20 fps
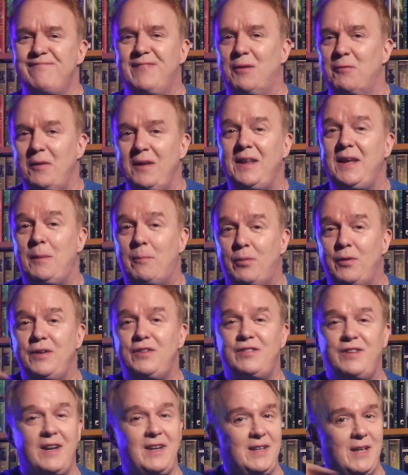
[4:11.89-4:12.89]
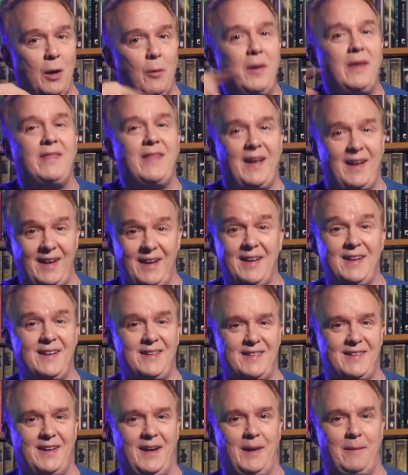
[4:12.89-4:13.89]
really appreciate knowing that ahead
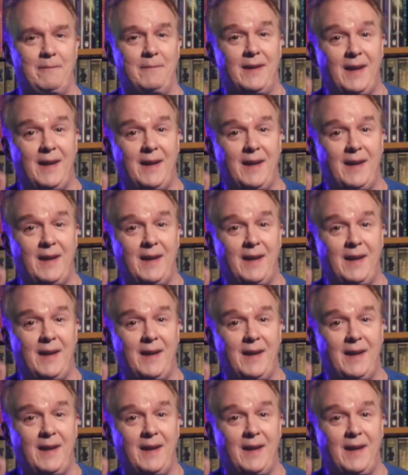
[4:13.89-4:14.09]
of time.